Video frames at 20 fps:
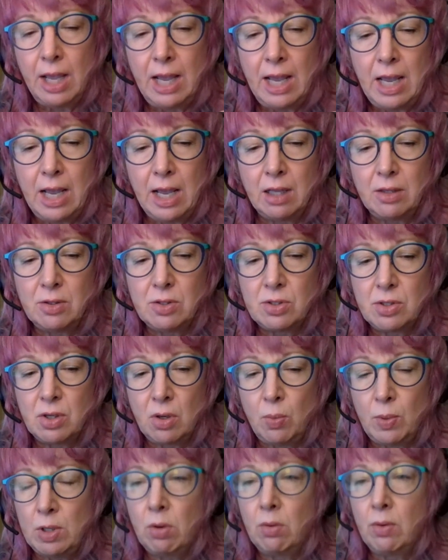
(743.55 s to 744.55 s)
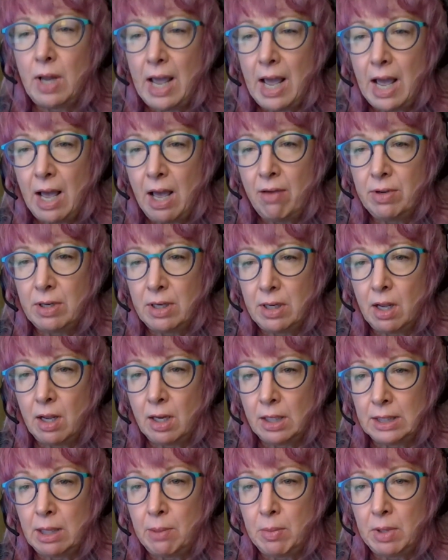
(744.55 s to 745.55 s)
And so we don't have an
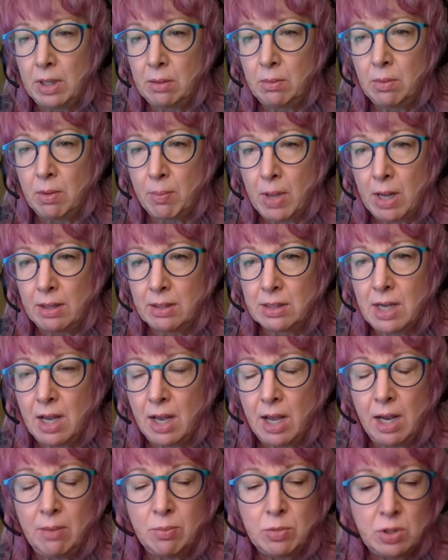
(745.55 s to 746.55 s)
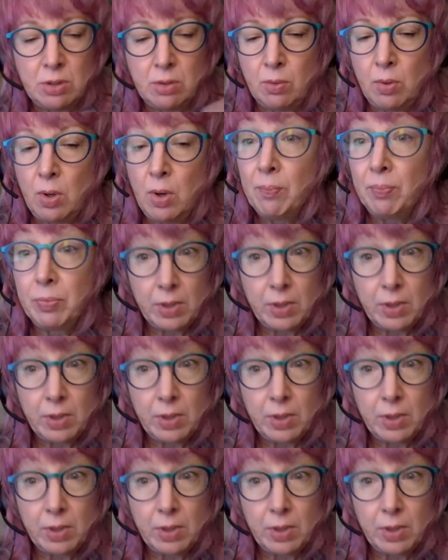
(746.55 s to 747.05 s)
unlimited amount of time to,